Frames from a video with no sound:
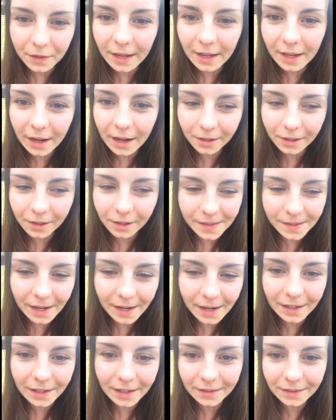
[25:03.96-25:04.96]
are
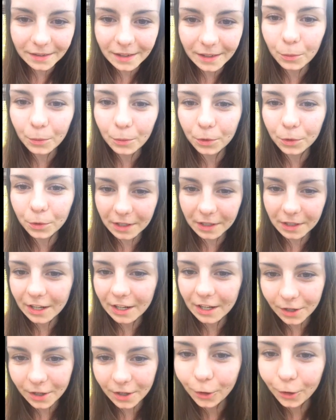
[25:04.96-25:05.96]
outside, they would catch
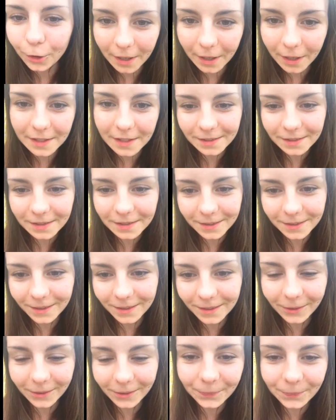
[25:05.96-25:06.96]
their own mice.
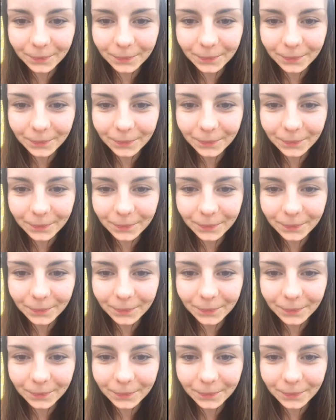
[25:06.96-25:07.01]
So,